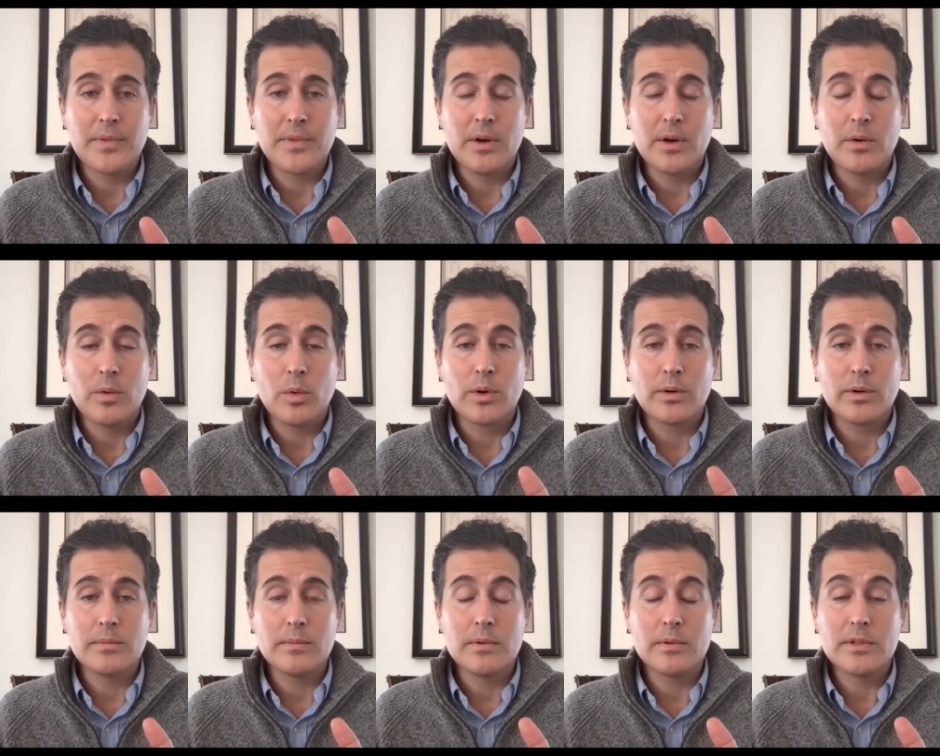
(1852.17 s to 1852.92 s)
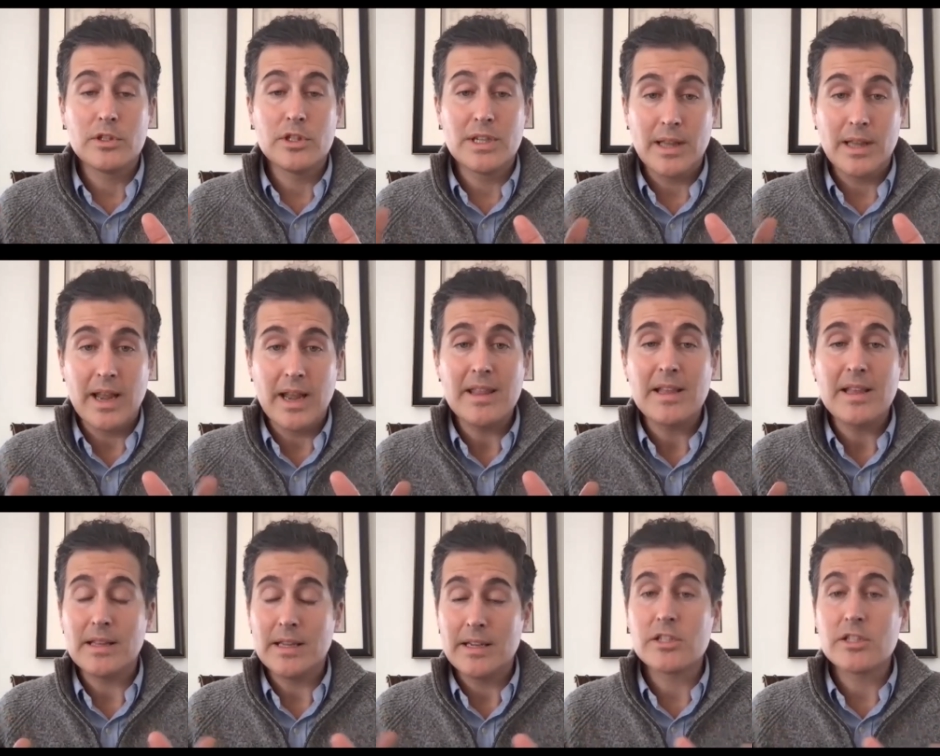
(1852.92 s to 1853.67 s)
or delay
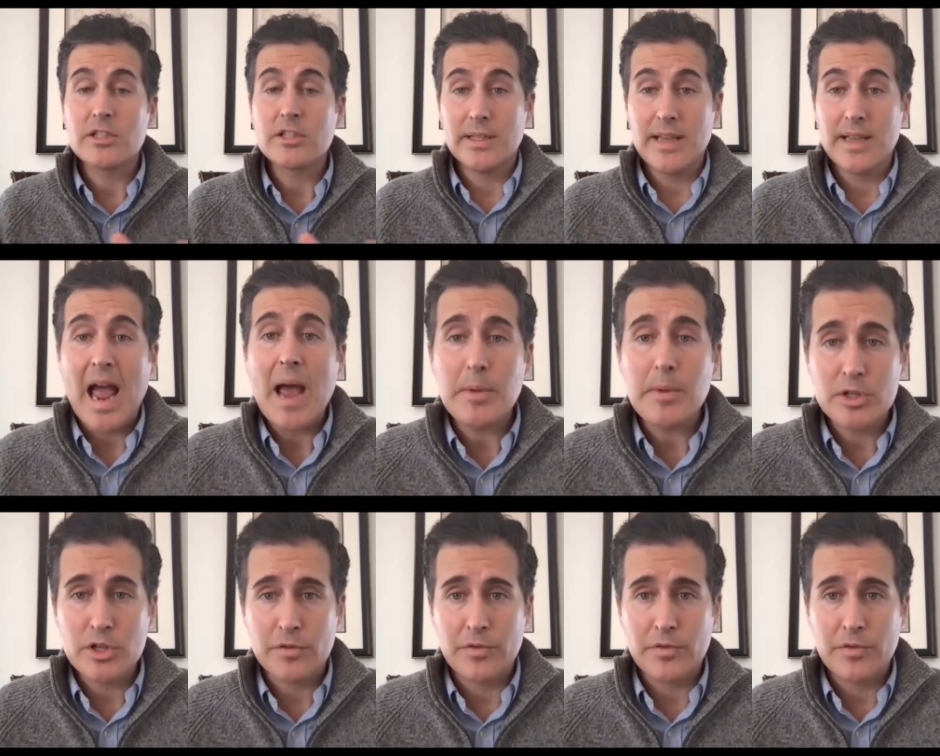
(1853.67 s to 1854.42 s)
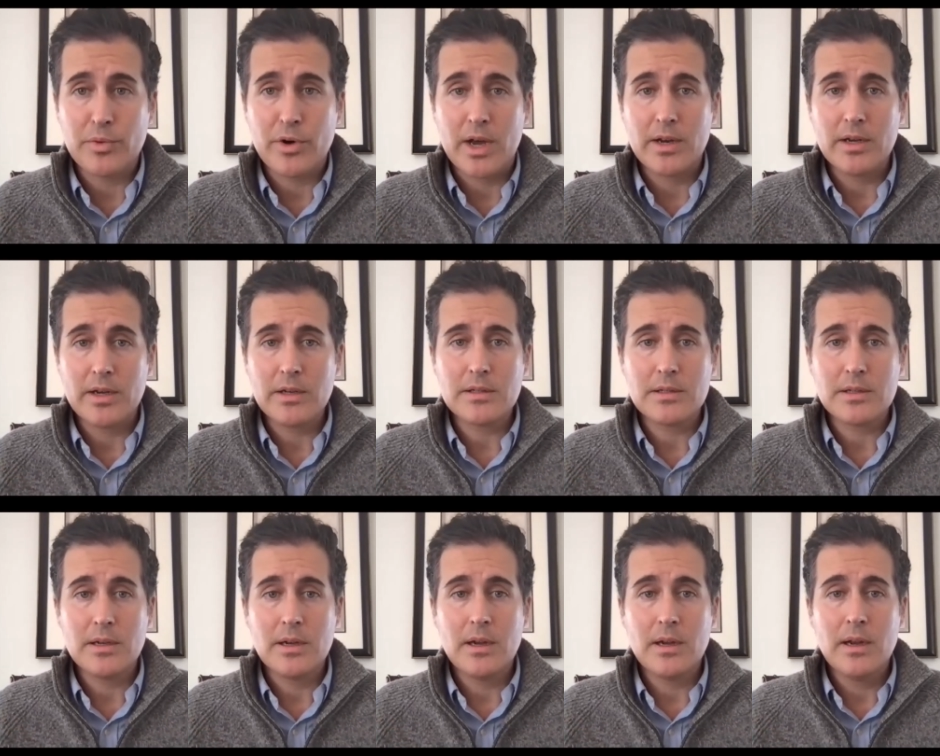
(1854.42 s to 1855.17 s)
that leads to damage of your
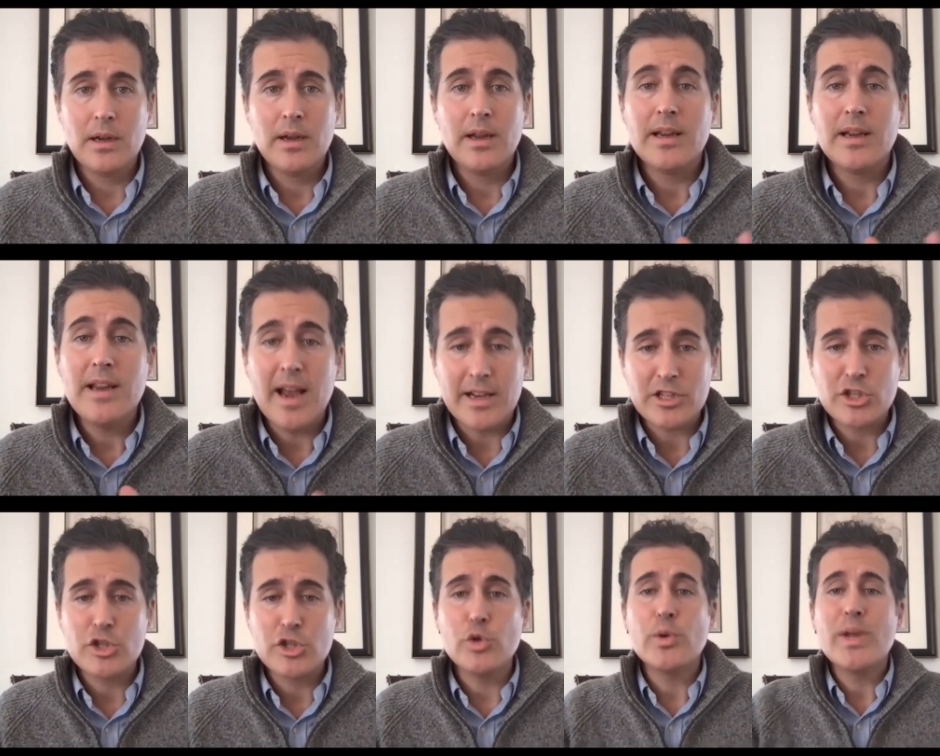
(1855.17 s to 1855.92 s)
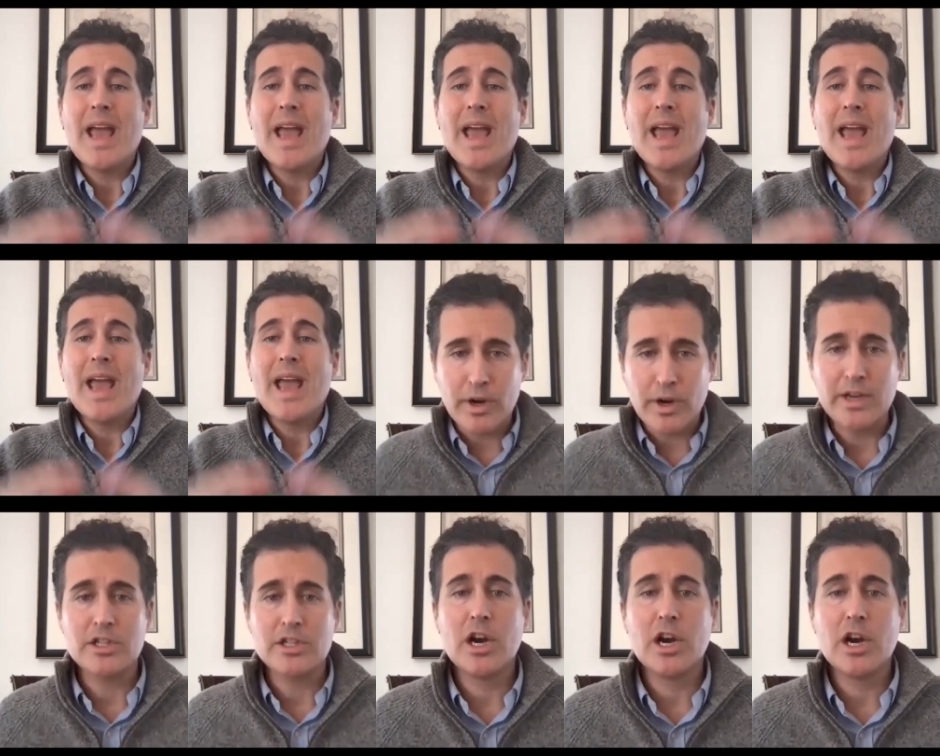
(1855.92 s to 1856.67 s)
product. Yes, you can
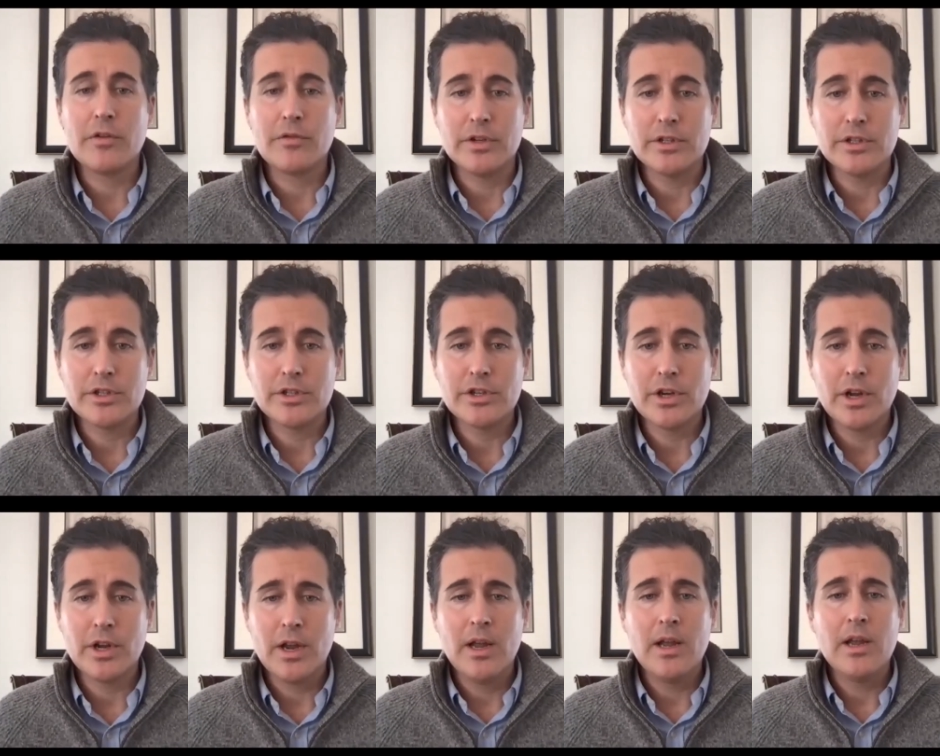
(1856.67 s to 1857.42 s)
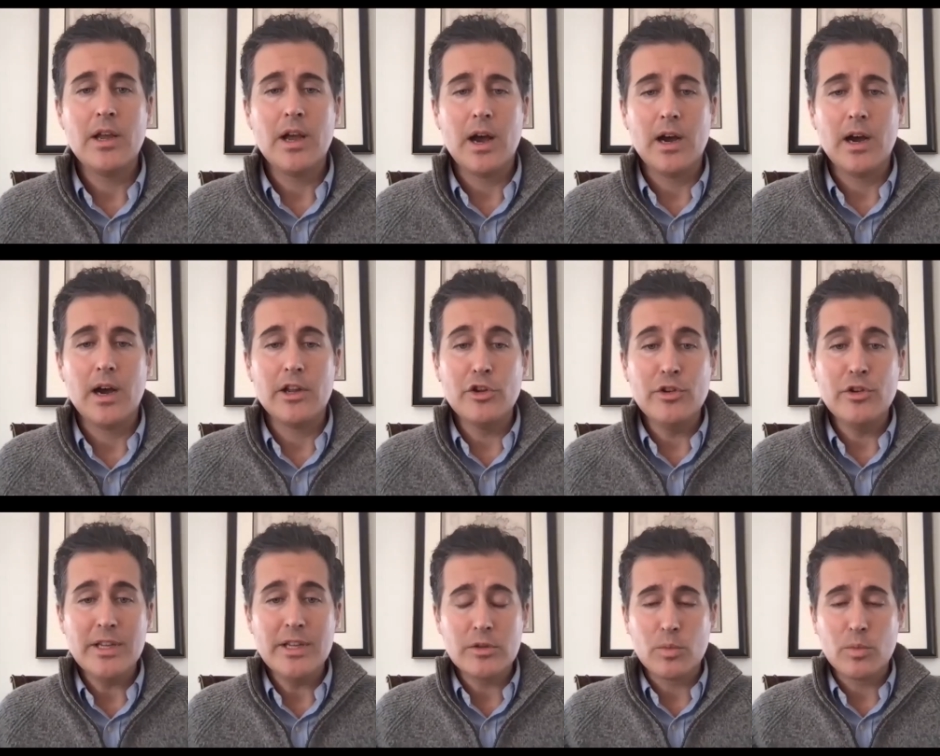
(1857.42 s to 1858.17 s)
arrange coverage.
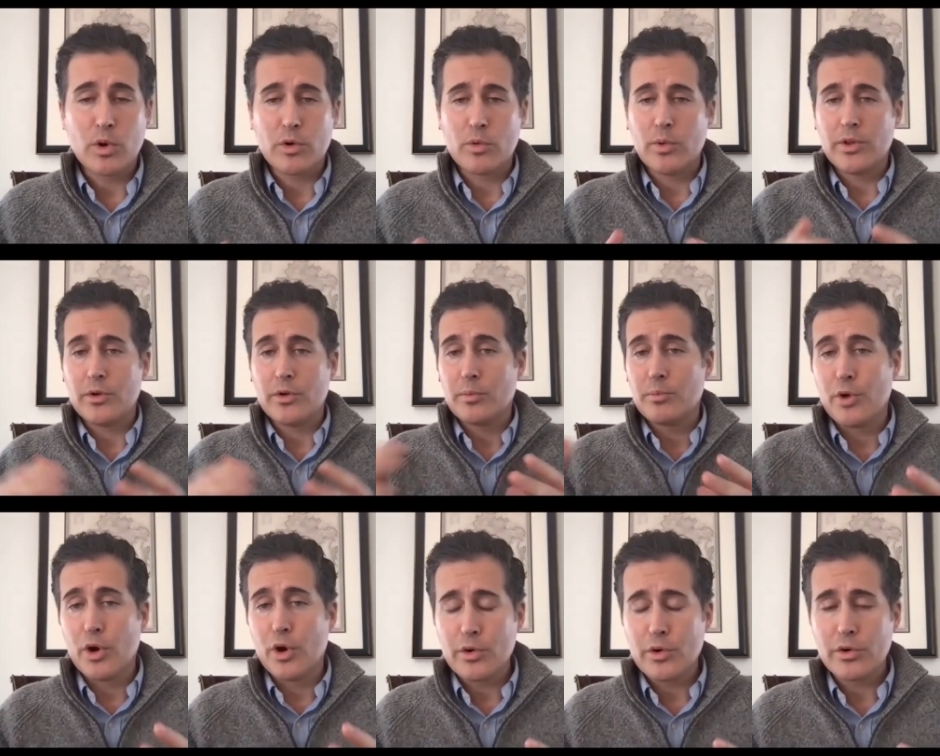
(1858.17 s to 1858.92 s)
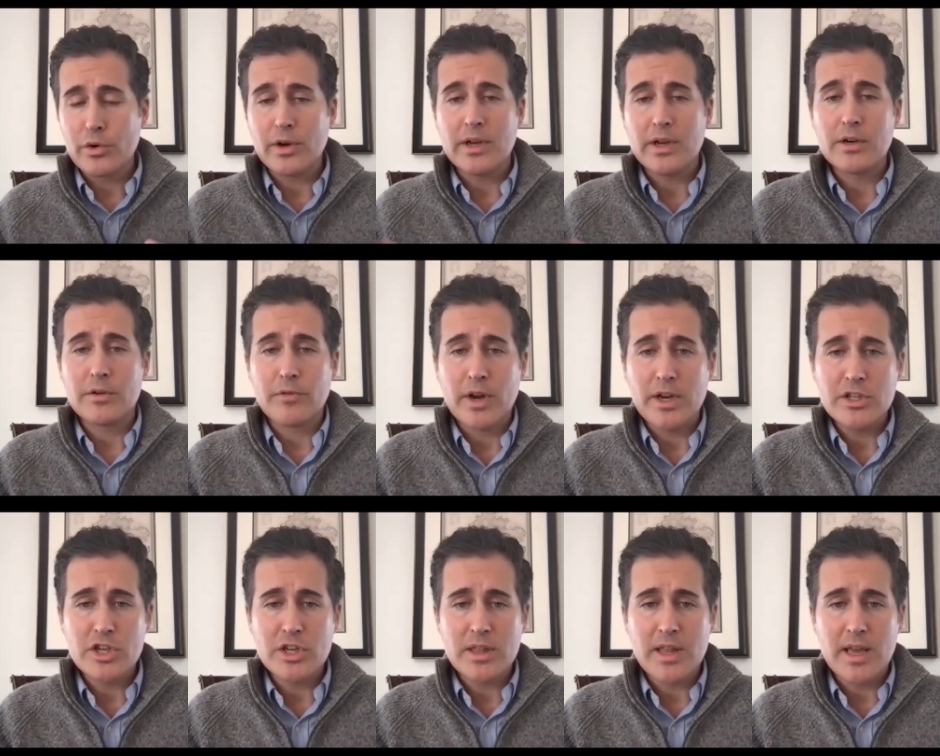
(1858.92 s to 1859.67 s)
You need to work with your broker in
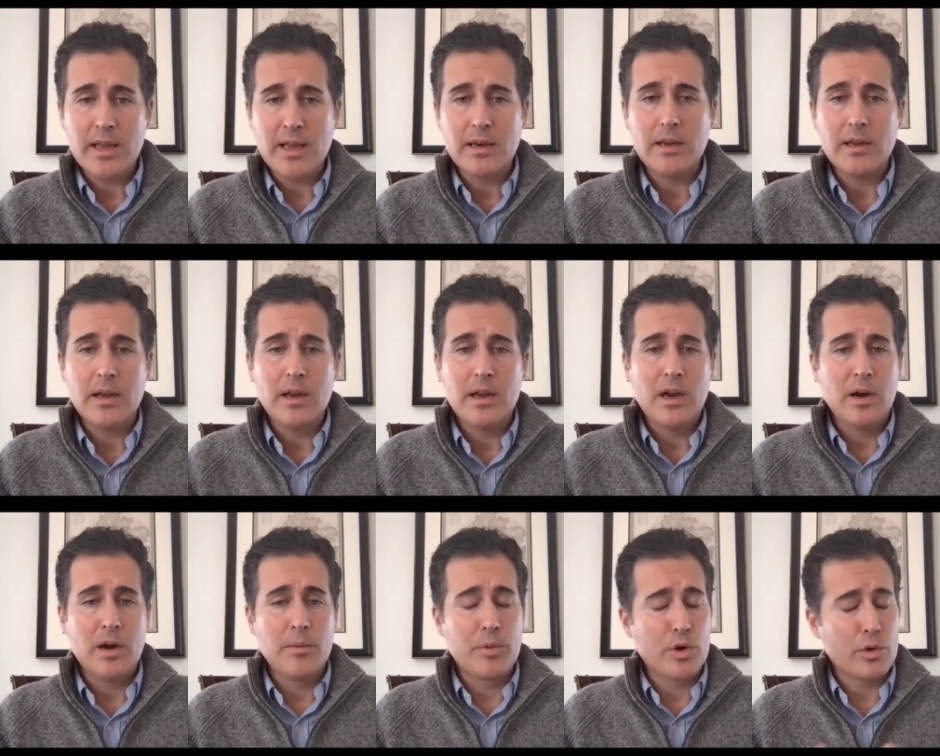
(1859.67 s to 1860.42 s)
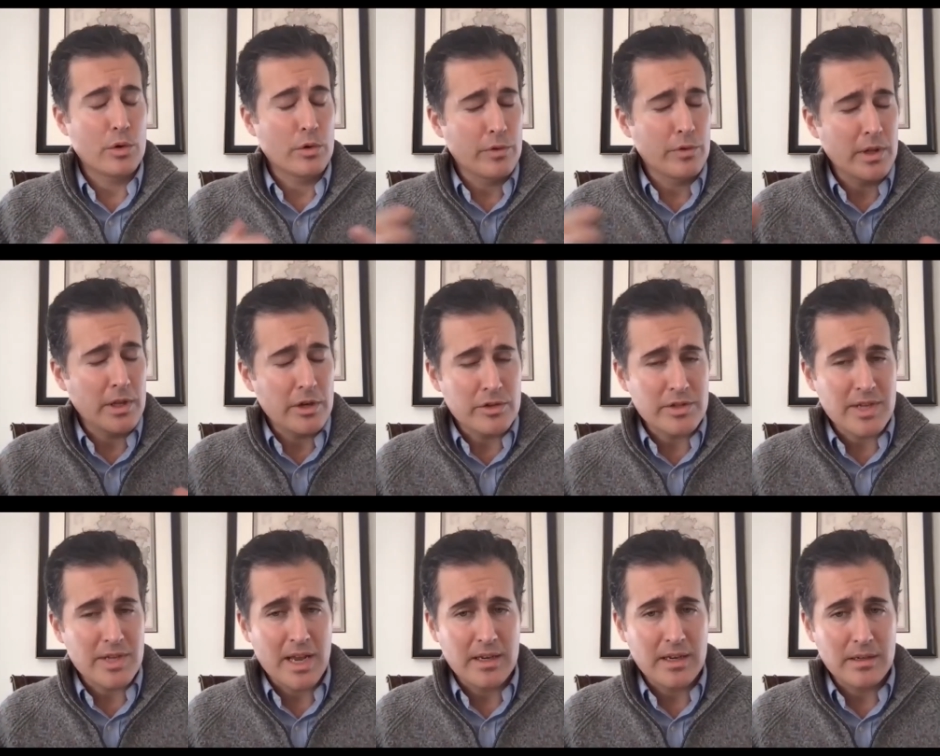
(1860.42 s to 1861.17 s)
arranging that. A broker really
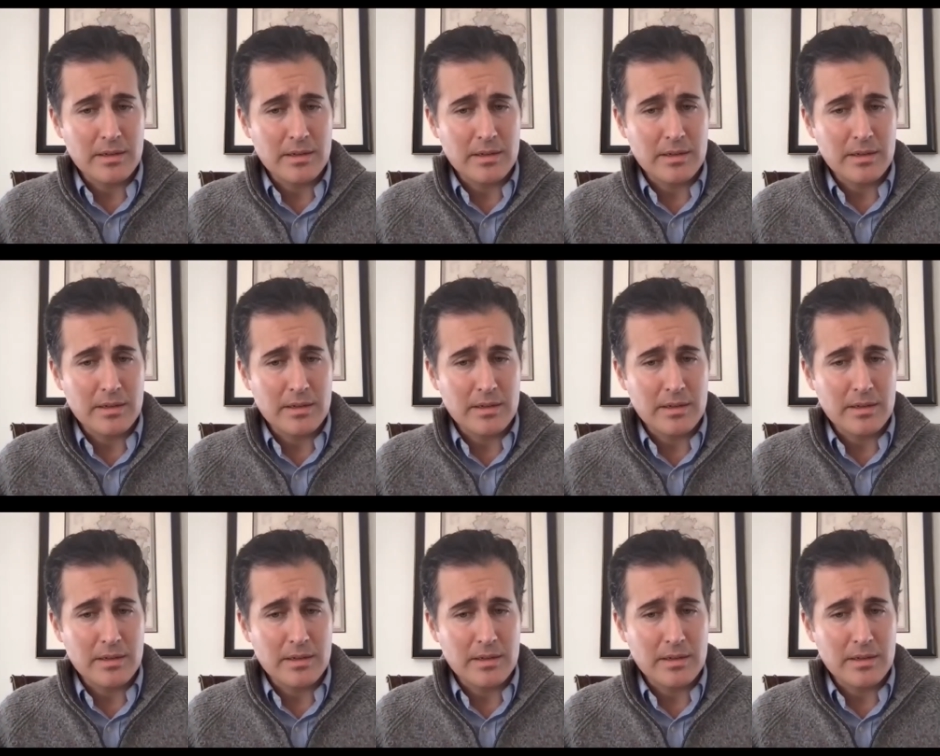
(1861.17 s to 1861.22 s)
knows how